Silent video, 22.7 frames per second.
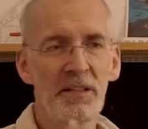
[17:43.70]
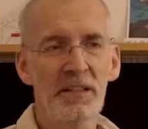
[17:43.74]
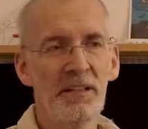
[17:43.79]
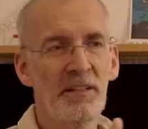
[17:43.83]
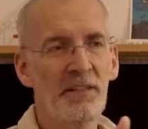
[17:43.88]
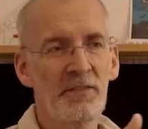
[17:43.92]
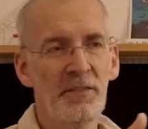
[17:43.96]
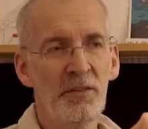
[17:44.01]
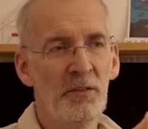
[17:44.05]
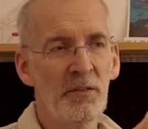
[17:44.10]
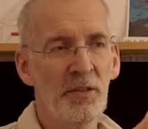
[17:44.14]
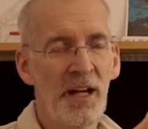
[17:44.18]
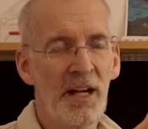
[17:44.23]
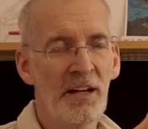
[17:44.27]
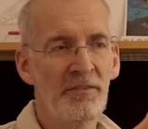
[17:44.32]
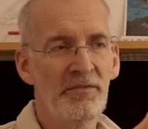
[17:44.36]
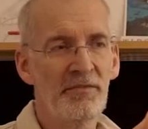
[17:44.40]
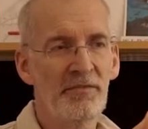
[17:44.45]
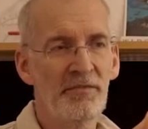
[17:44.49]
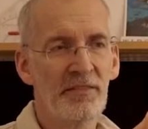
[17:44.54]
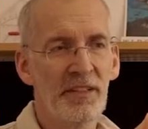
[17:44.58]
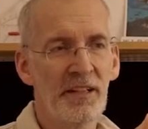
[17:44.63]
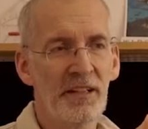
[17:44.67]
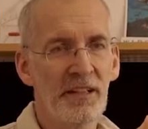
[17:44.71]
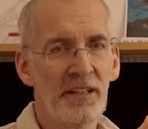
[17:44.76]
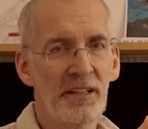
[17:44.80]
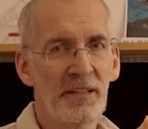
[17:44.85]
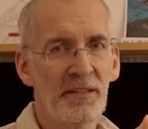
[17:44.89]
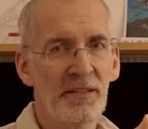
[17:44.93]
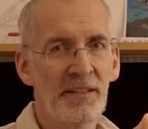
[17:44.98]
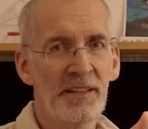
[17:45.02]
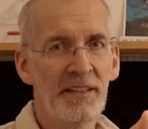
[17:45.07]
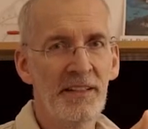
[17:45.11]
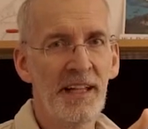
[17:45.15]
If you have
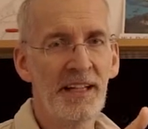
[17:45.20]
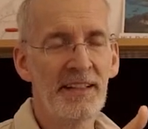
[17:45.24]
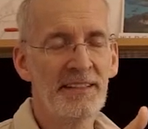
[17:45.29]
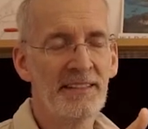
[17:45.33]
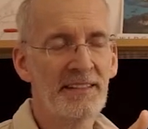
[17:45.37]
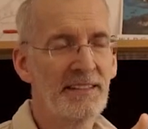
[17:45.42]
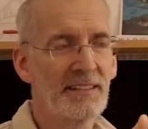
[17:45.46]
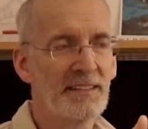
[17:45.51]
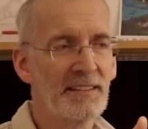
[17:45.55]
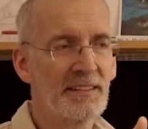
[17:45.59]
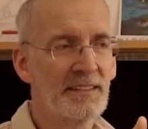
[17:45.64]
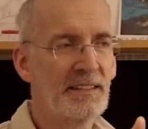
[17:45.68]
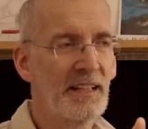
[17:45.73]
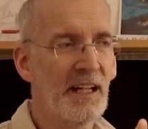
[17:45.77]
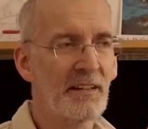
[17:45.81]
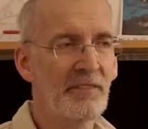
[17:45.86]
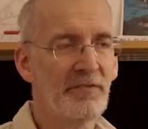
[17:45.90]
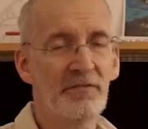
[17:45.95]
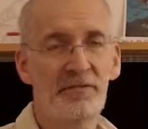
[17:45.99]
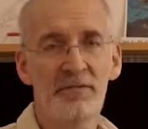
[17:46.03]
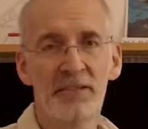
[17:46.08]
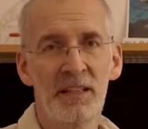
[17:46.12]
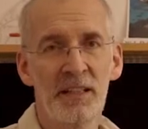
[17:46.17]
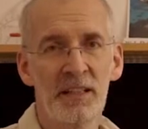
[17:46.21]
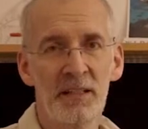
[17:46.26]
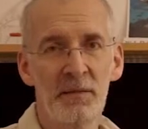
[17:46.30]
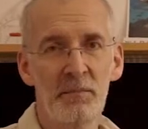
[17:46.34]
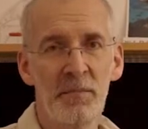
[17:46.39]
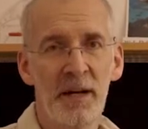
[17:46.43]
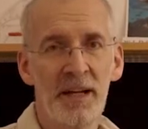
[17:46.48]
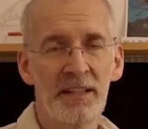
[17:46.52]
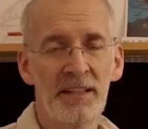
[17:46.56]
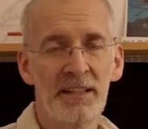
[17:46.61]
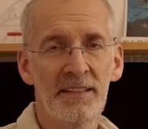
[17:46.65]
the next stuff,
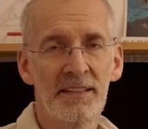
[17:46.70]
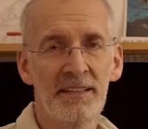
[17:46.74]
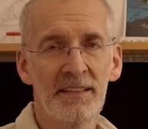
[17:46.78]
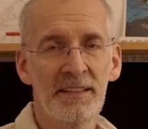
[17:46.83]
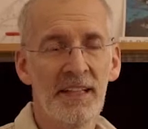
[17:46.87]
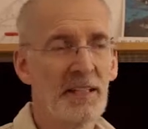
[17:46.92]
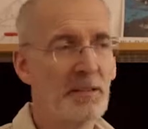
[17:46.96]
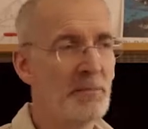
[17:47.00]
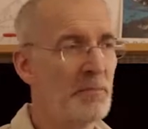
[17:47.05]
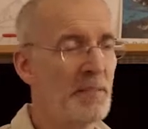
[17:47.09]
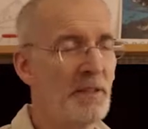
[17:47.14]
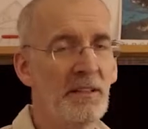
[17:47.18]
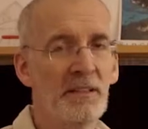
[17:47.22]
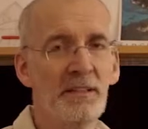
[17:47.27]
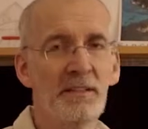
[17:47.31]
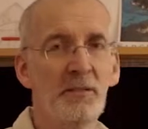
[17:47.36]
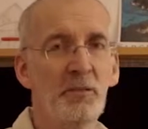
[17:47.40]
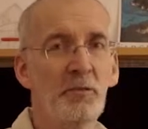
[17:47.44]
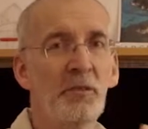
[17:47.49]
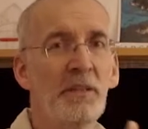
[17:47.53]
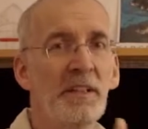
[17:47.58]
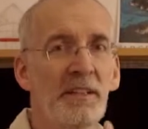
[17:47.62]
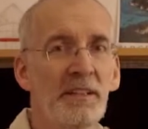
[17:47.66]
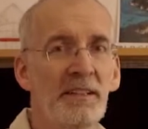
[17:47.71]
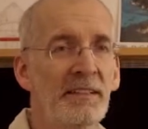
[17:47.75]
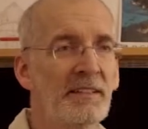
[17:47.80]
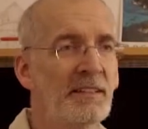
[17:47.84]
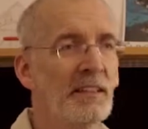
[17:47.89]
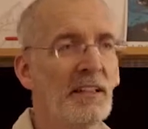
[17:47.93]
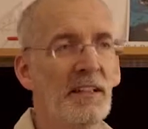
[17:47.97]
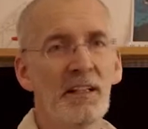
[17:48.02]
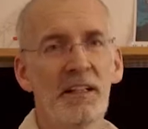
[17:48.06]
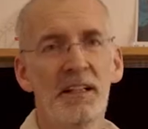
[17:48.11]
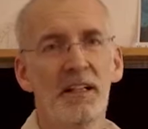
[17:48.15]
in my case it had been trees